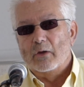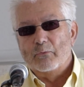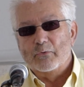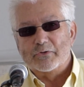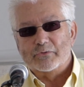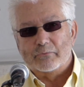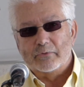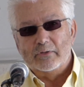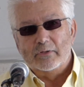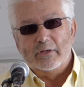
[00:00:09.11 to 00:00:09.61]

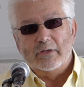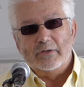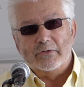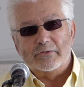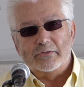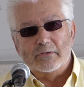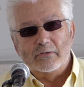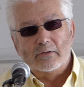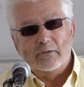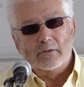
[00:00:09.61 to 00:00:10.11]
was
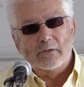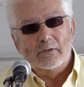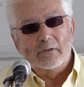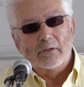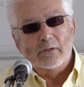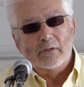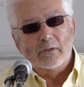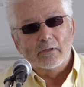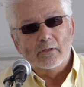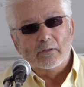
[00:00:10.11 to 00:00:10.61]
released.
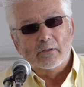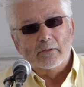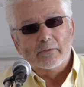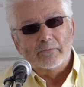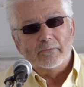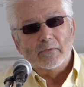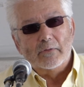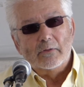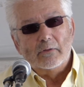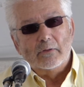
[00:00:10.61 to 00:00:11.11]

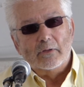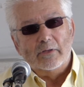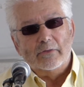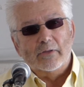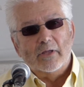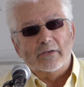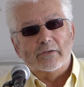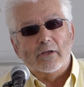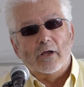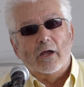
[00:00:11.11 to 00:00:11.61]
In
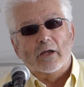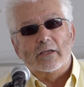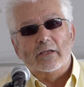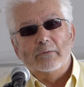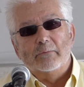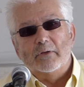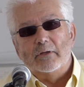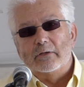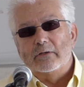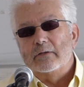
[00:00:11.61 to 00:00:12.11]
that
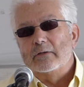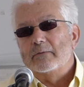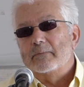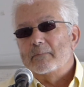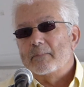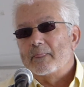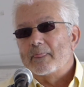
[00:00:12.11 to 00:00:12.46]
document,